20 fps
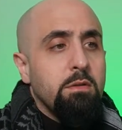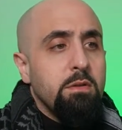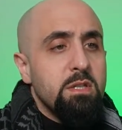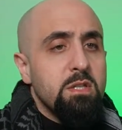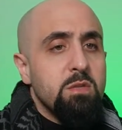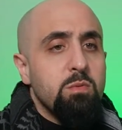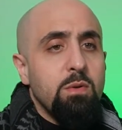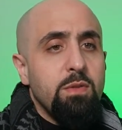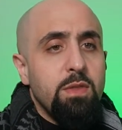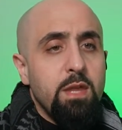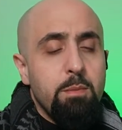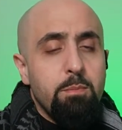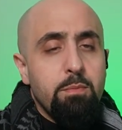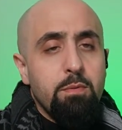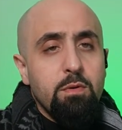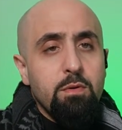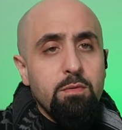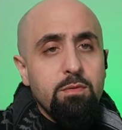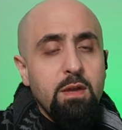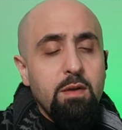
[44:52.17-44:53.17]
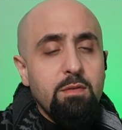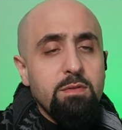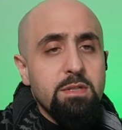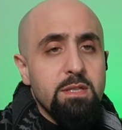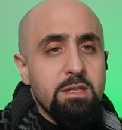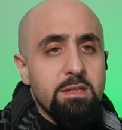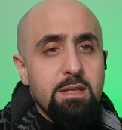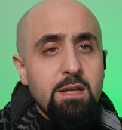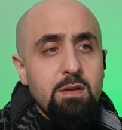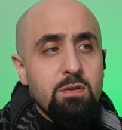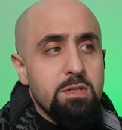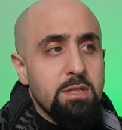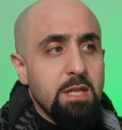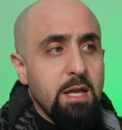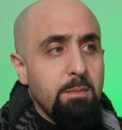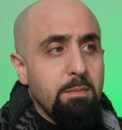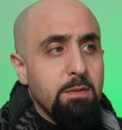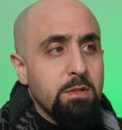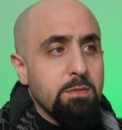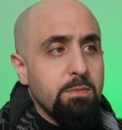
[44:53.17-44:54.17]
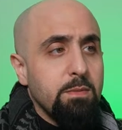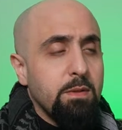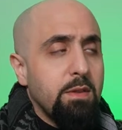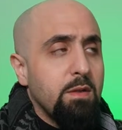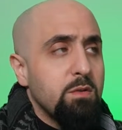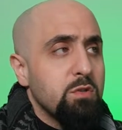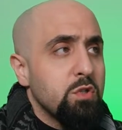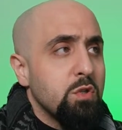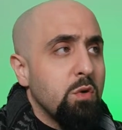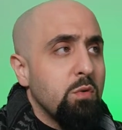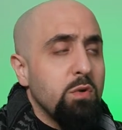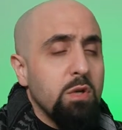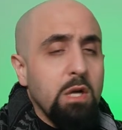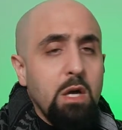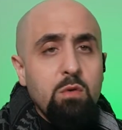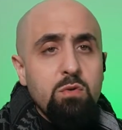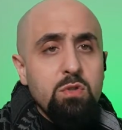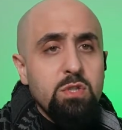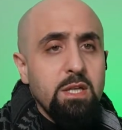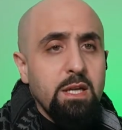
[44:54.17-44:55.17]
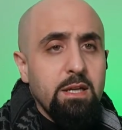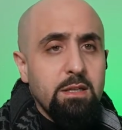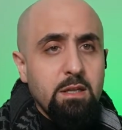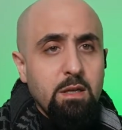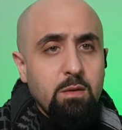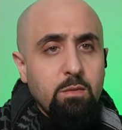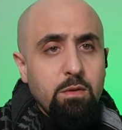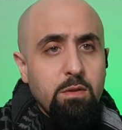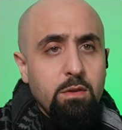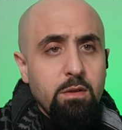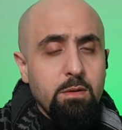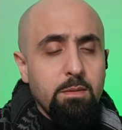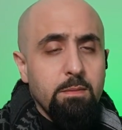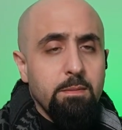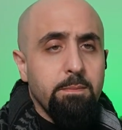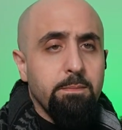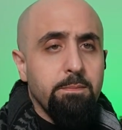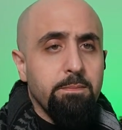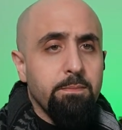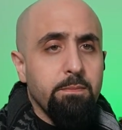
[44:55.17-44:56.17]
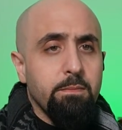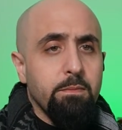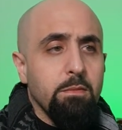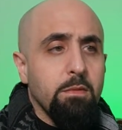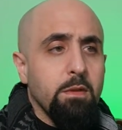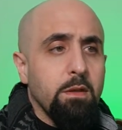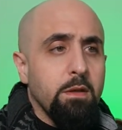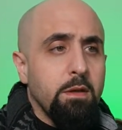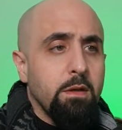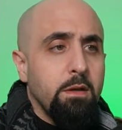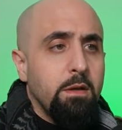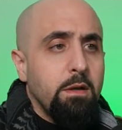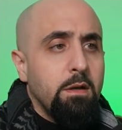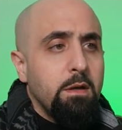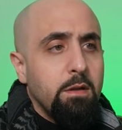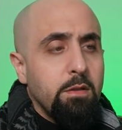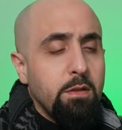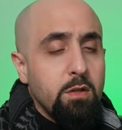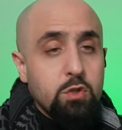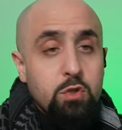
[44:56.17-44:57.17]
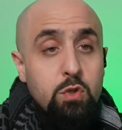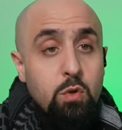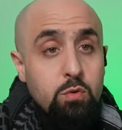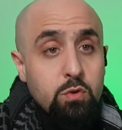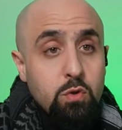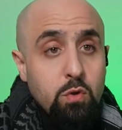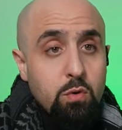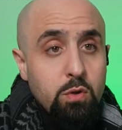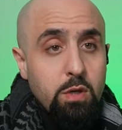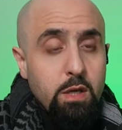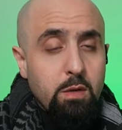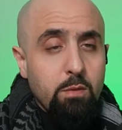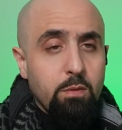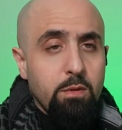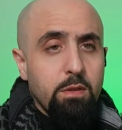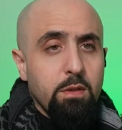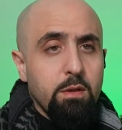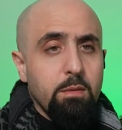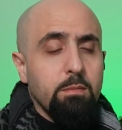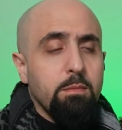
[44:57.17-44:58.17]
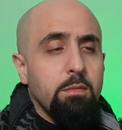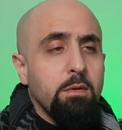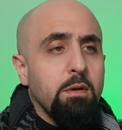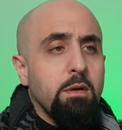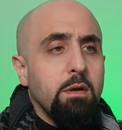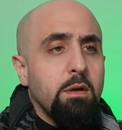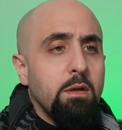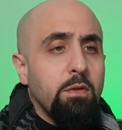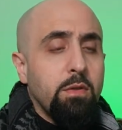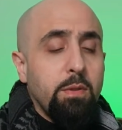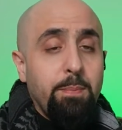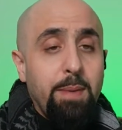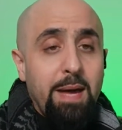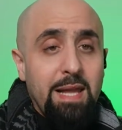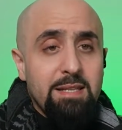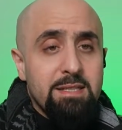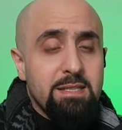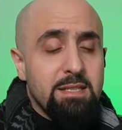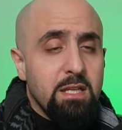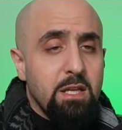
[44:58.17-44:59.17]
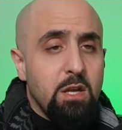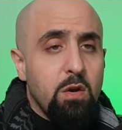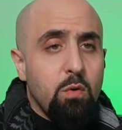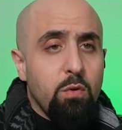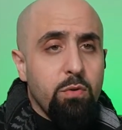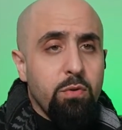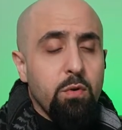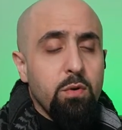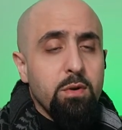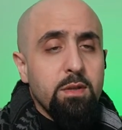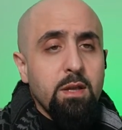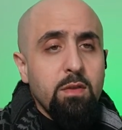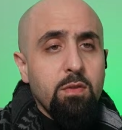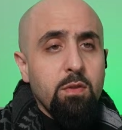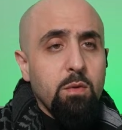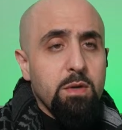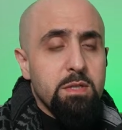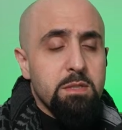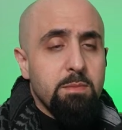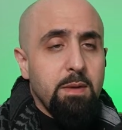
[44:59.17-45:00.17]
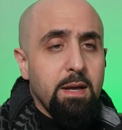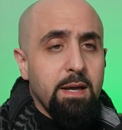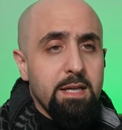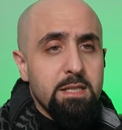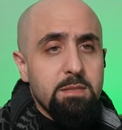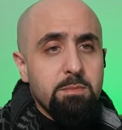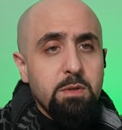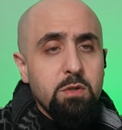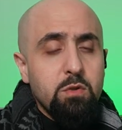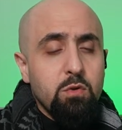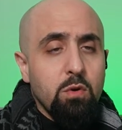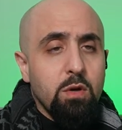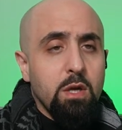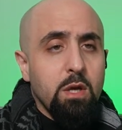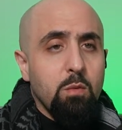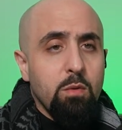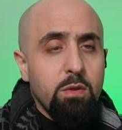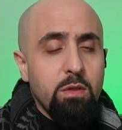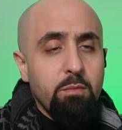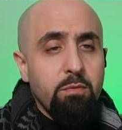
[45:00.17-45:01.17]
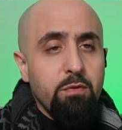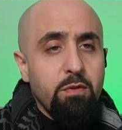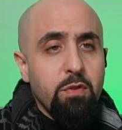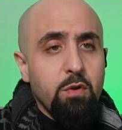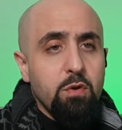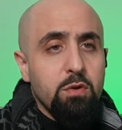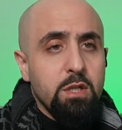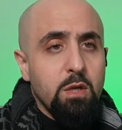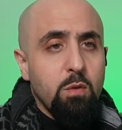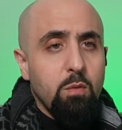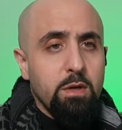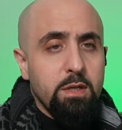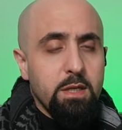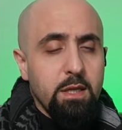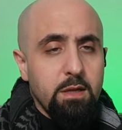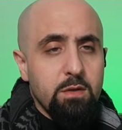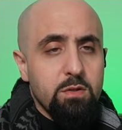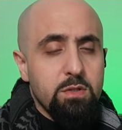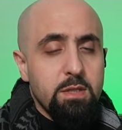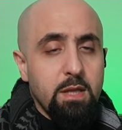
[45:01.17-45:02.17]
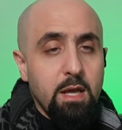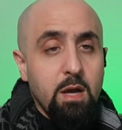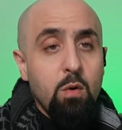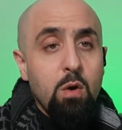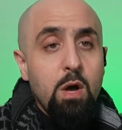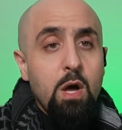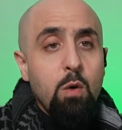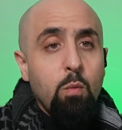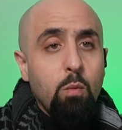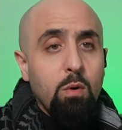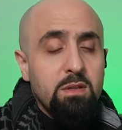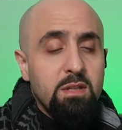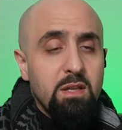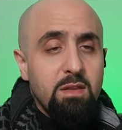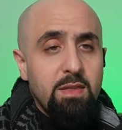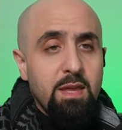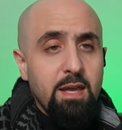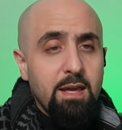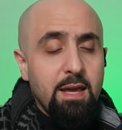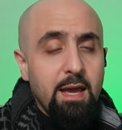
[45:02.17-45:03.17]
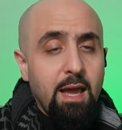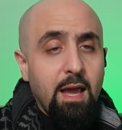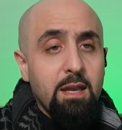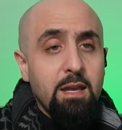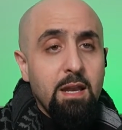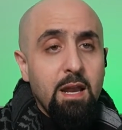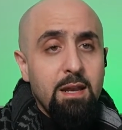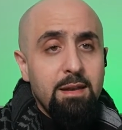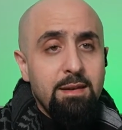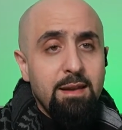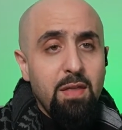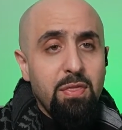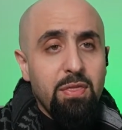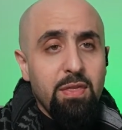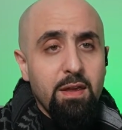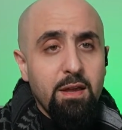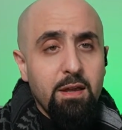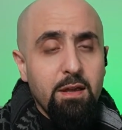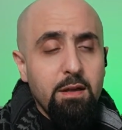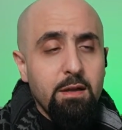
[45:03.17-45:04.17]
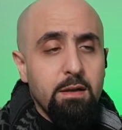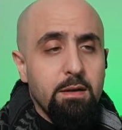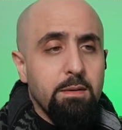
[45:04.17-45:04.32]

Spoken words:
This is what they proved ever since their establishment. There is no negotiating with them. There's no talking with them. The Palestinian Authority in the West Bank has been talking with them for 31 years now. What did they gain? Nothing.